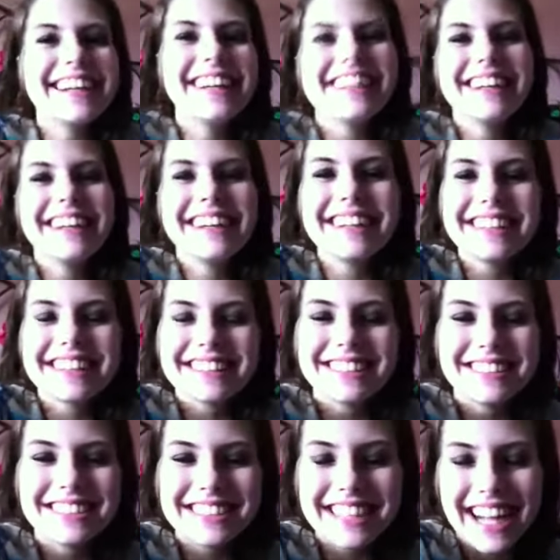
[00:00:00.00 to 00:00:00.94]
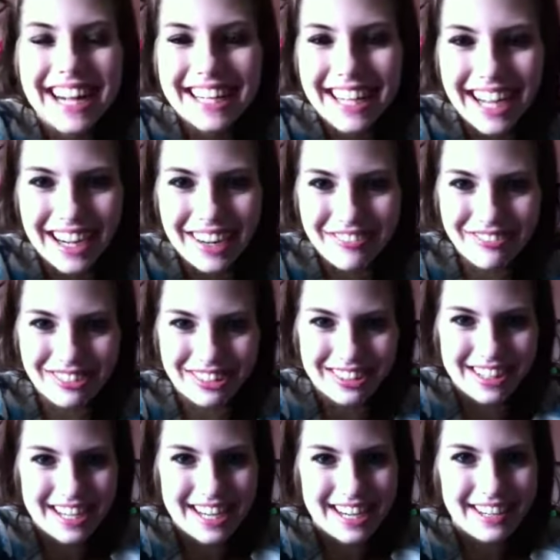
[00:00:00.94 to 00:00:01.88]
so it's that kind of
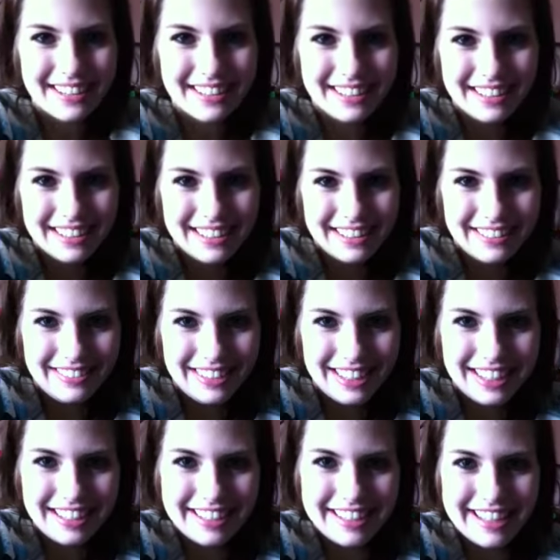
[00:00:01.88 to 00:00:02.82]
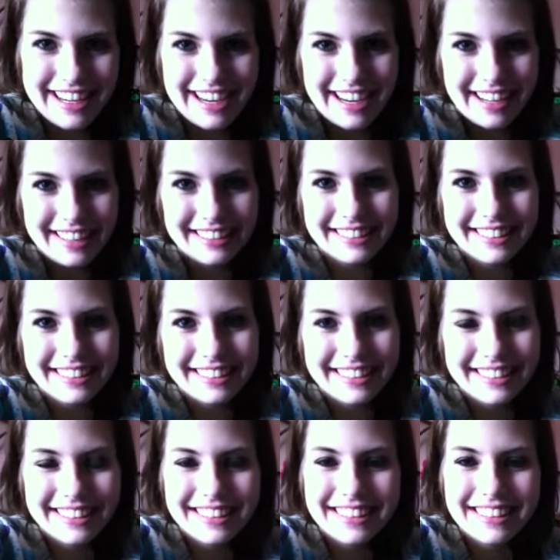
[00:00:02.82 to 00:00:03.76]
flirting. I mean, yeah.
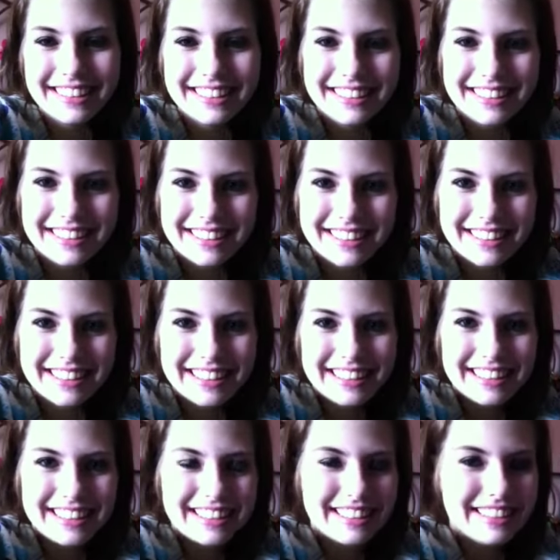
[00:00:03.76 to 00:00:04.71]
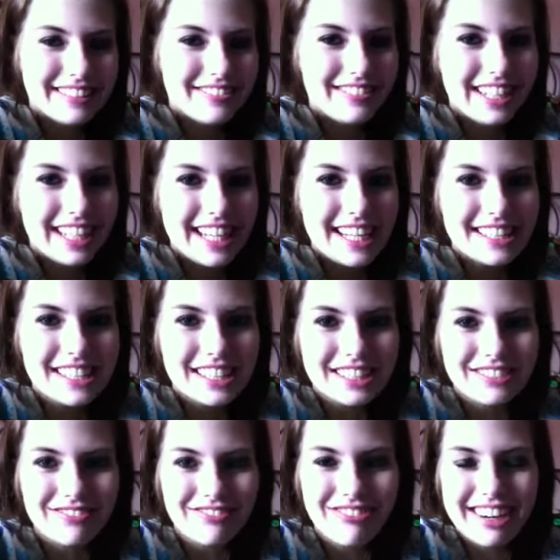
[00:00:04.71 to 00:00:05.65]
I mean, he's
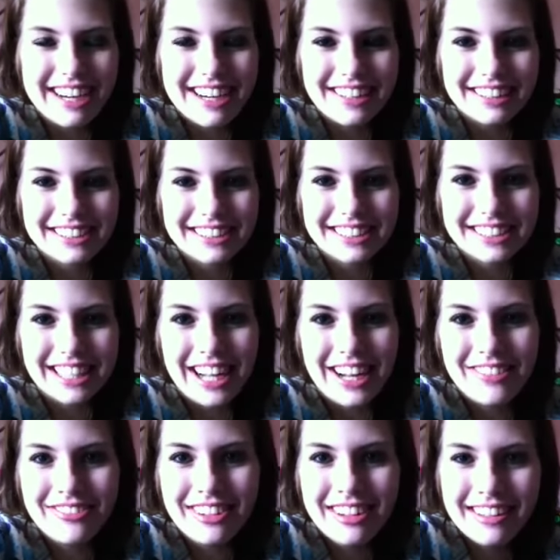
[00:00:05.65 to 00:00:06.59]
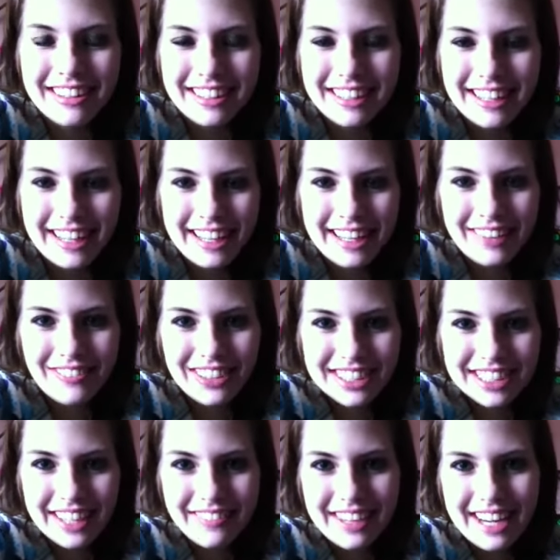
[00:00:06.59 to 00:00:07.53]
just weird and stuff. And one
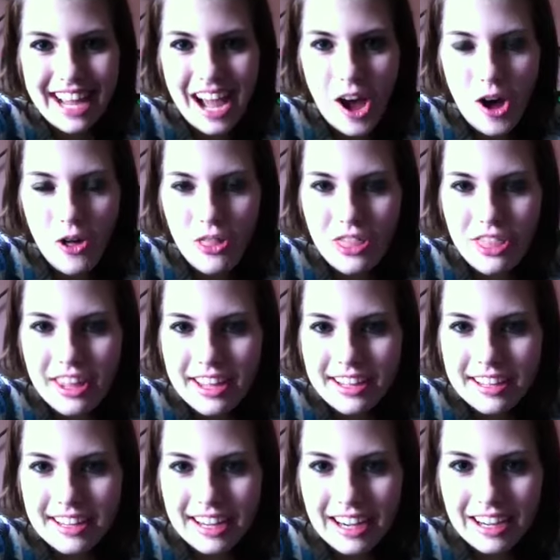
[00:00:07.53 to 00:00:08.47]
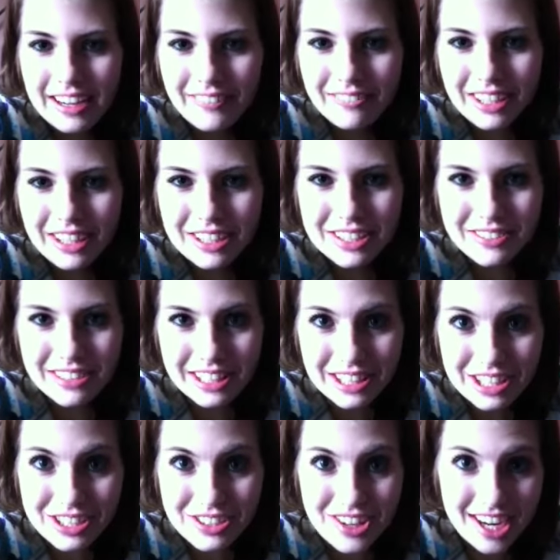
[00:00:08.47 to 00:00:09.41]
time in health, um, we were doing
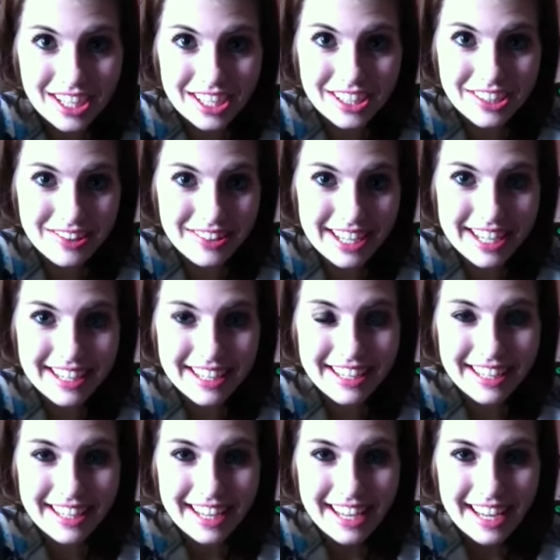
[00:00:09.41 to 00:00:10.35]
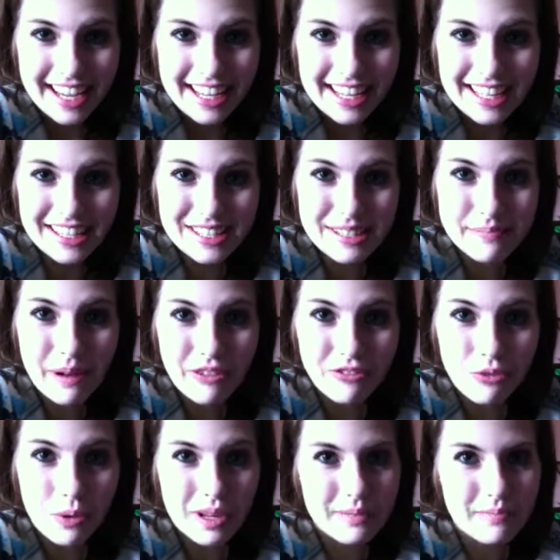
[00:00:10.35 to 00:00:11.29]
the drug unit, and he's in my
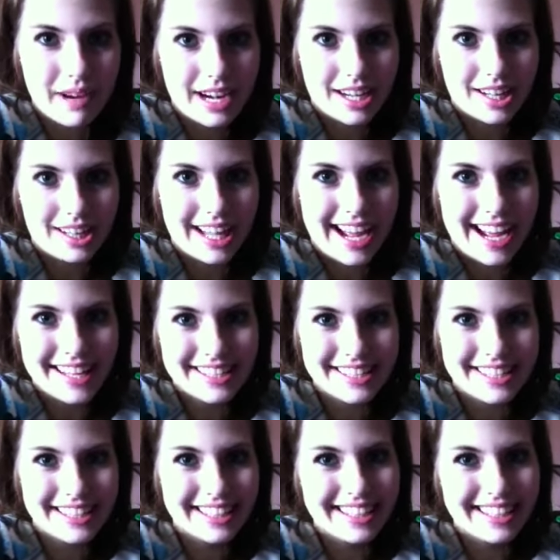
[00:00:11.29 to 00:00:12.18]
fourth mod class.